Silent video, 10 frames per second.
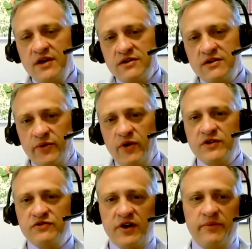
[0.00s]
So we
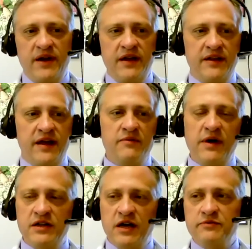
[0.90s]
always recommend that
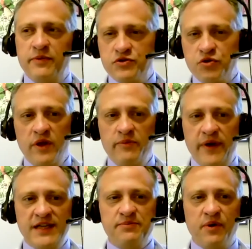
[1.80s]
a
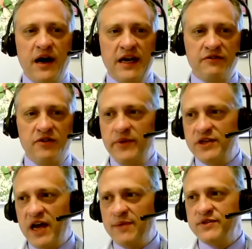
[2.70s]
petroleum-based product, whether it be
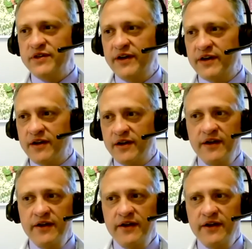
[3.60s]
chapstick,